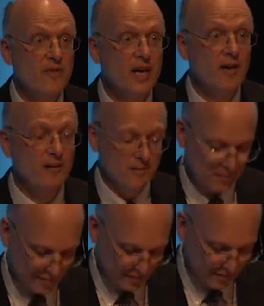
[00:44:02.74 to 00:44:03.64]
of hell.
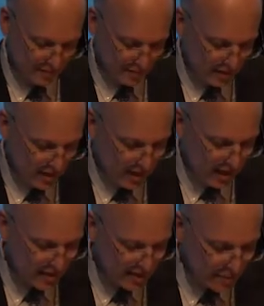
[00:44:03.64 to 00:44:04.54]

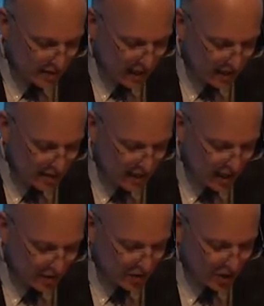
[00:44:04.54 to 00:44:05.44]
In some texts, the
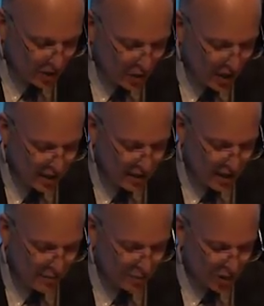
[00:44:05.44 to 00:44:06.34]
hells are located
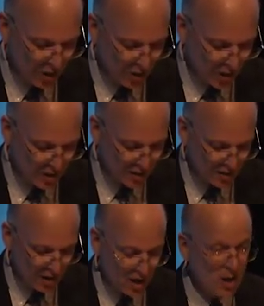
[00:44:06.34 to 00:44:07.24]
not below
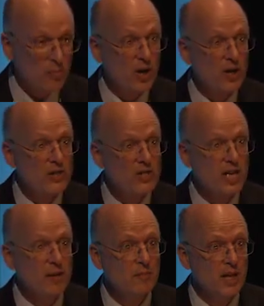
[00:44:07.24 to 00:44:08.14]
us, but on the
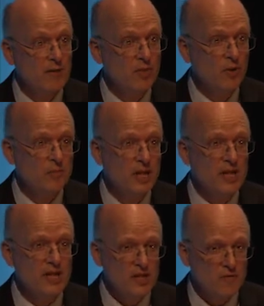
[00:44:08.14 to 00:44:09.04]
same level,
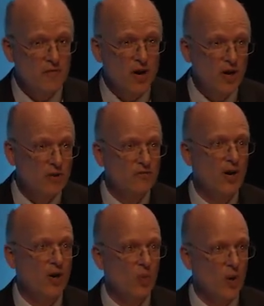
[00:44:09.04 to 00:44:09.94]
just far,
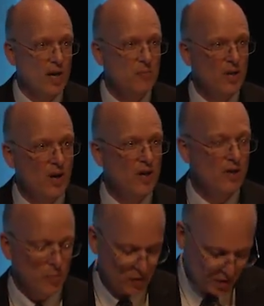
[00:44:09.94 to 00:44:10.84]
far away, beyond
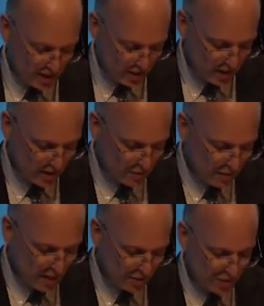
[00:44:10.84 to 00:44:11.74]
the most distant
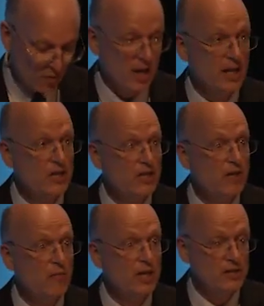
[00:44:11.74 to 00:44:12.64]
mountain range
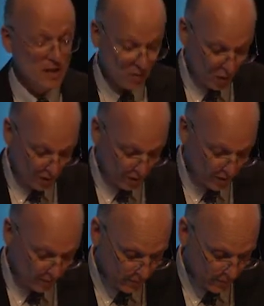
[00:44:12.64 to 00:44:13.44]
that rings our world.